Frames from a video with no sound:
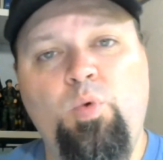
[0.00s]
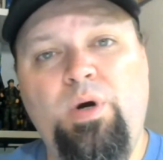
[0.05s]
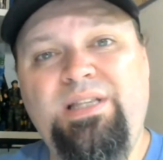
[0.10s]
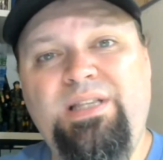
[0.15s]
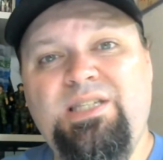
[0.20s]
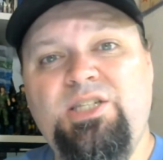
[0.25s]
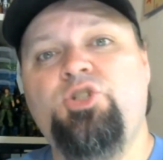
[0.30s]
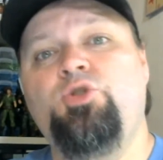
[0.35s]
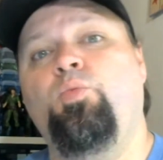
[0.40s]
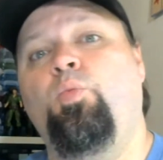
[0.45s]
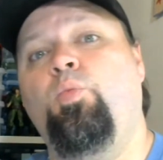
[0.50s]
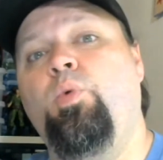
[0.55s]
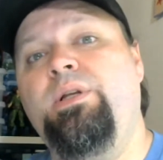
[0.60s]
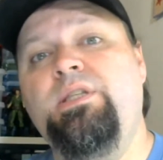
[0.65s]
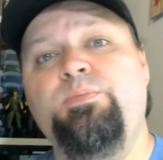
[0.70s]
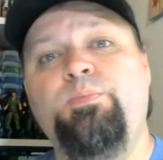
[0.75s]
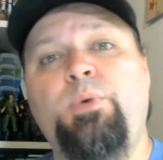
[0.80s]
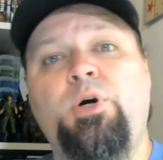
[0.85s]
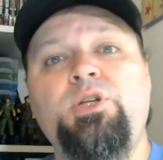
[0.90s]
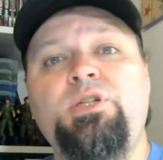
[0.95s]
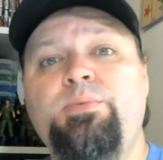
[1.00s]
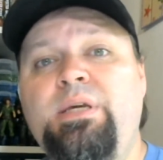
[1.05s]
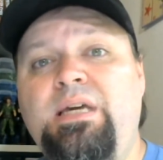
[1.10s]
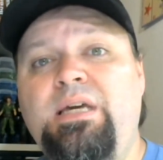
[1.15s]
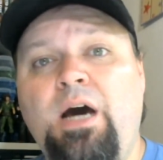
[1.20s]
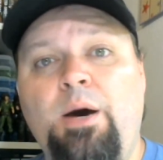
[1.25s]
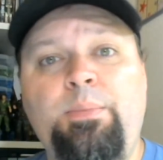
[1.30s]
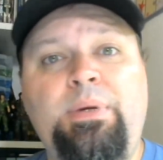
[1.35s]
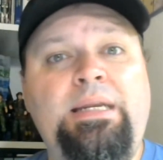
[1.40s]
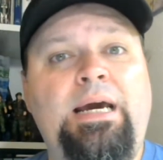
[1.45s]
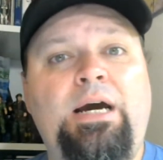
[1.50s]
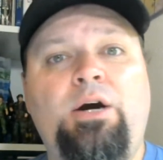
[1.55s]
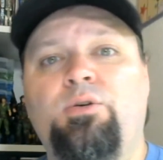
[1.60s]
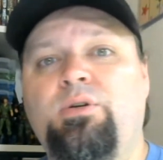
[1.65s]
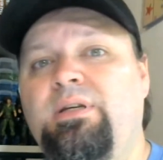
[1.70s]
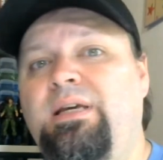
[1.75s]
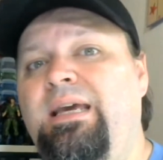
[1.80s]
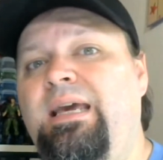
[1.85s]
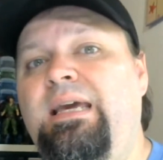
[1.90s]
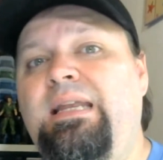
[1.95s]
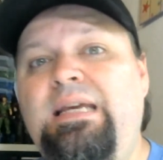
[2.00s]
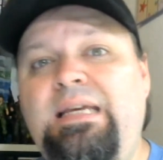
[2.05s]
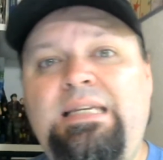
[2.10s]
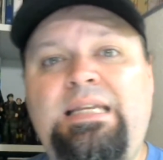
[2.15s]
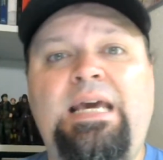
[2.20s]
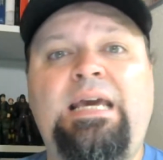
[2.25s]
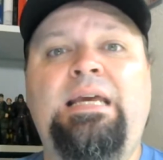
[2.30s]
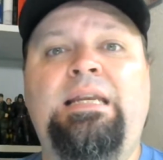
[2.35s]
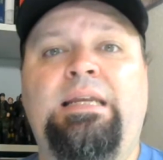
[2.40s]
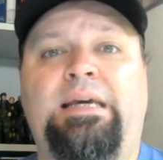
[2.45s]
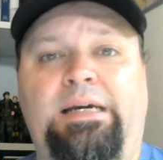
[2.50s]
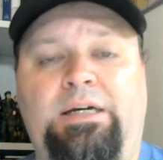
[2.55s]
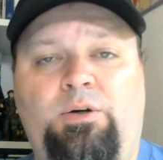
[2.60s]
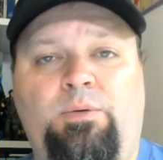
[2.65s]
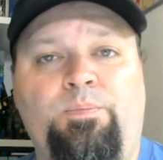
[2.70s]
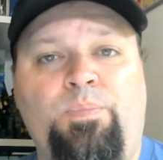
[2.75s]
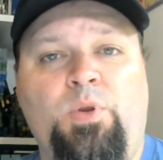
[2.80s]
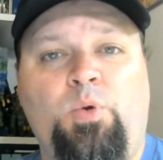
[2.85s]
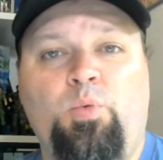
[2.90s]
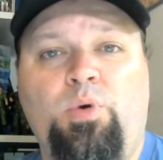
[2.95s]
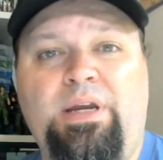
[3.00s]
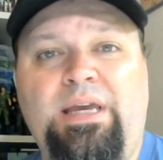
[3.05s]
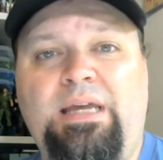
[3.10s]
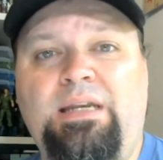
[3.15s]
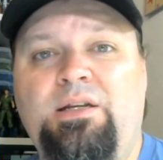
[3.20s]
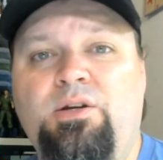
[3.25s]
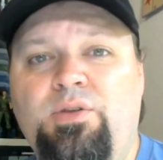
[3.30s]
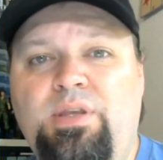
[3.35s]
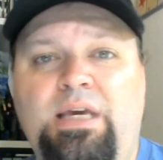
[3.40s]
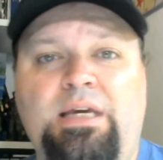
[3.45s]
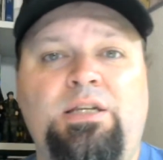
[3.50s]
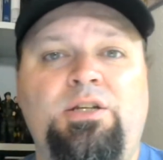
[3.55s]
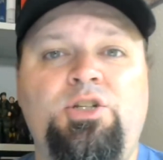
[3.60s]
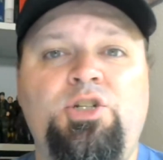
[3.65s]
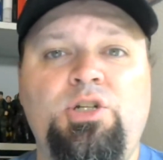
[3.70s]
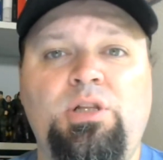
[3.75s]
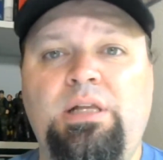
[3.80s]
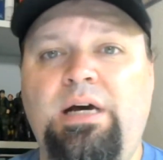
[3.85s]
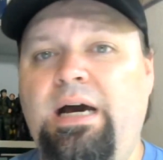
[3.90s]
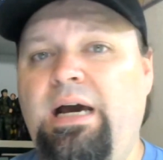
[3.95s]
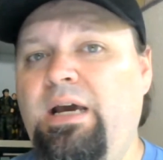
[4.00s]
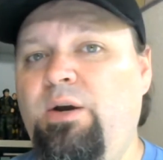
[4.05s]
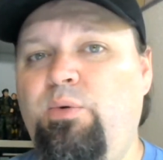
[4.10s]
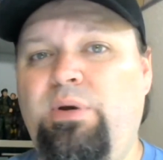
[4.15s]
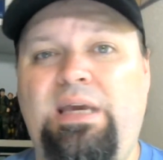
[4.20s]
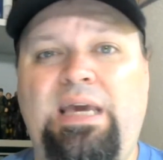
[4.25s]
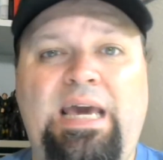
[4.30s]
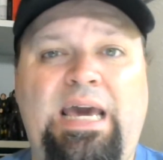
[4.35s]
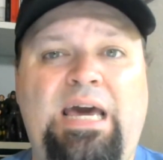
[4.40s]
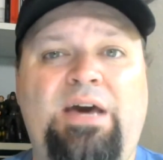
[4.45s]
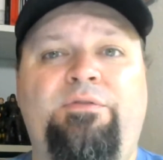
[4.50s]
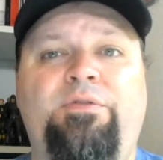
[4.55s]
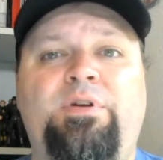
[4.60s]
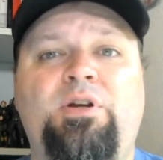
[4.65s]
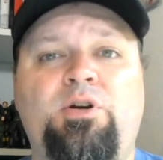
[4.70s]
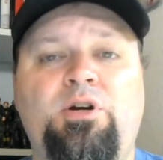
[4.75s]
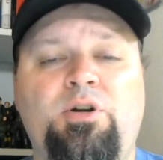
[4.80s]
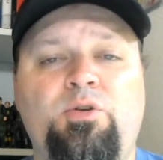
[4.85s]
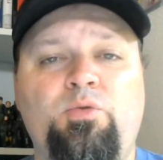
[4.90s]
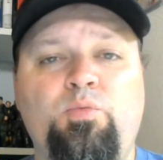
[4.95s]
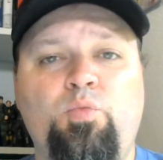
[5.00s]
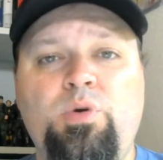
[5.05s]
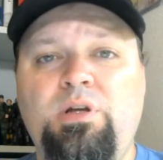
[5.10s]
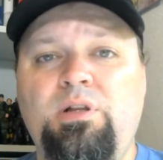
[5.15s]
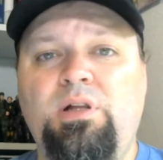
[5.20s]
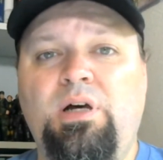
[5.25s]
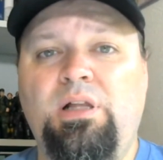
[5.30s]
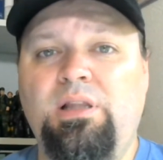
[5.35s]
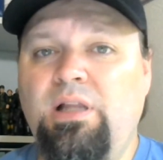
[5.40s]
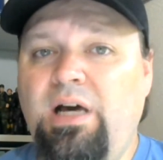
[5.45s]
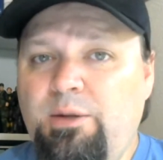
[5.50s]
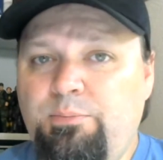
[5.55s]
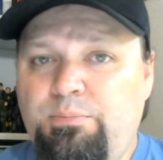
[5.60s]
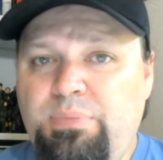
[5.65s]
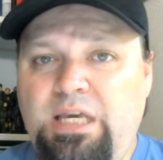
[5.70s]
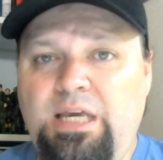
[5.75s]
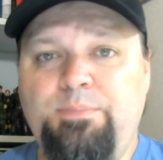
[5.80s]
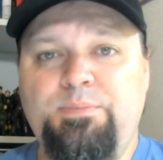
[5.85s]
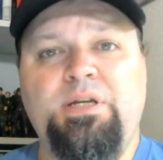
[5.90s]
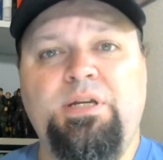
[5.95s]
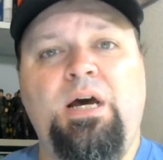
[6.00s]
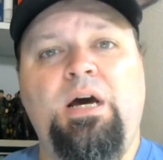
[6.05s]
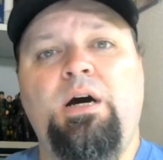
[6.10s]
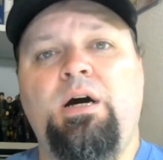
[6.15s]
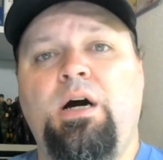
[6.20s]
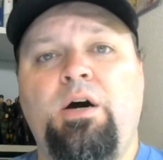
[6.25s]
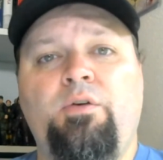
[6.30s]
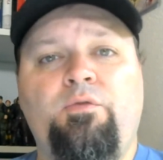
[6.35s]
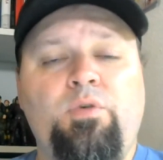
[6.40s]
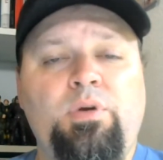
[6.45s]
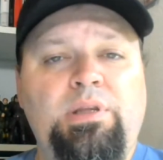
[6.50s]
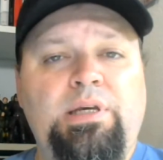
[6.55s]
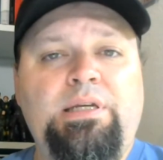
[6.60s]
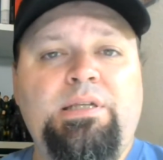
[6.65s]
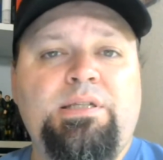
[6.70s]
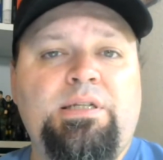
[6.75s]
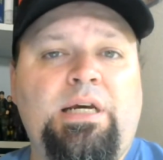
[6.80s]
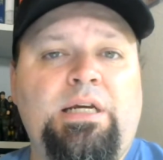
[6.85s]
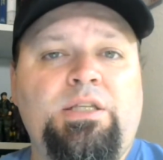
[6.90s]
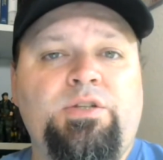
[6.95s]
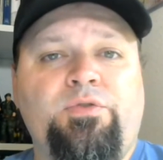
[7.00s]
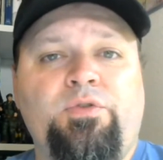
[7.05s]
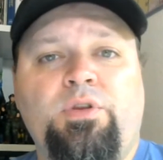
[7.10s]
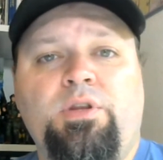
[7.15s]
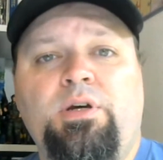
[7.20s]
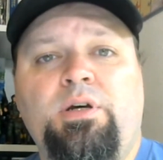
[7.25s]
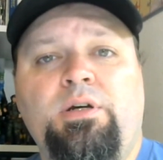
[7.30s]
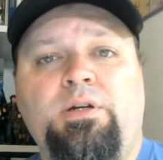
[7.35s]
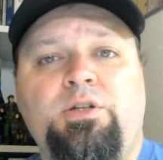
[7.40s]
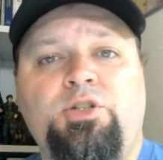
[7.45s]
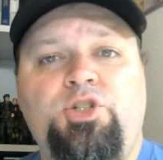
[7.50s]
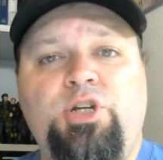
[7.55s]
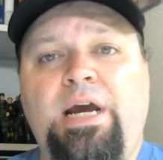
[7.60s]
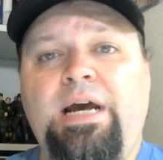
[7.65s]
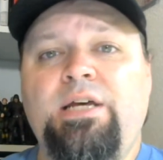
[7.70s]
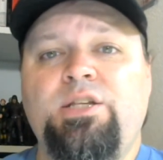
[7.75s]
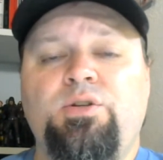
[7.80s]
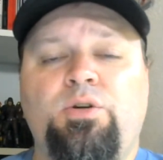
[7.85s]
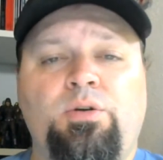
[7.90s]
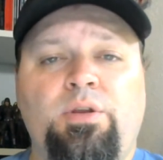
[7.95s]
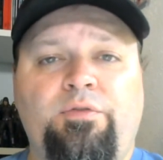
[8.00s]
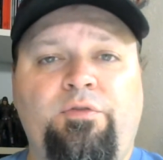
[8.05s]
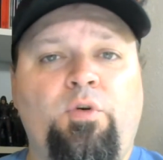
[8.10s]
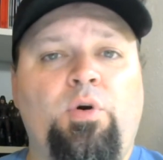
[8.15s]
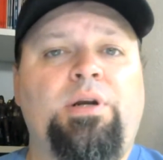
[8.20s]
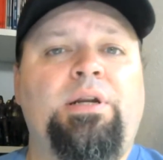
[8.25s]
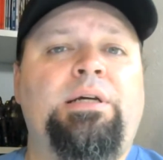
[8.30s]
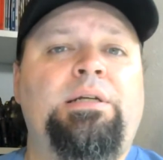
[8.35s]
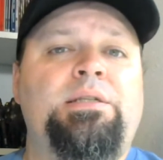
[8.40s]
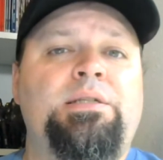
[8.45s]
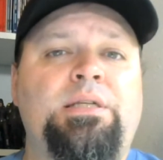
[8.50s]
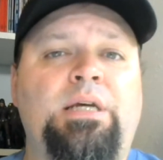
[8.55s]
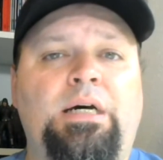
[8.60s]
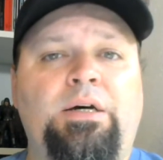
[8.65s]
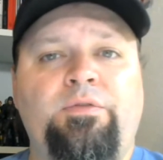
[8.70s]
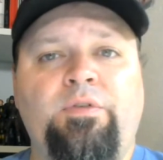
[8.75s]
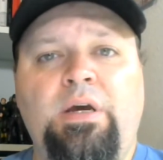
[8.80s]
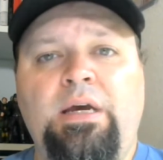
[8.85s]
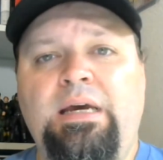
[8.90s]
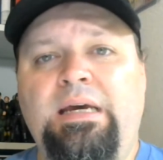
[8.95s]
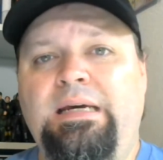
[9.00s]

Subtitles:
What's supposed to be coming out any day now? We're getting near the end of July. We haven't heard a lot of peeps of release dates for the Jazz or the Fortnite stuff.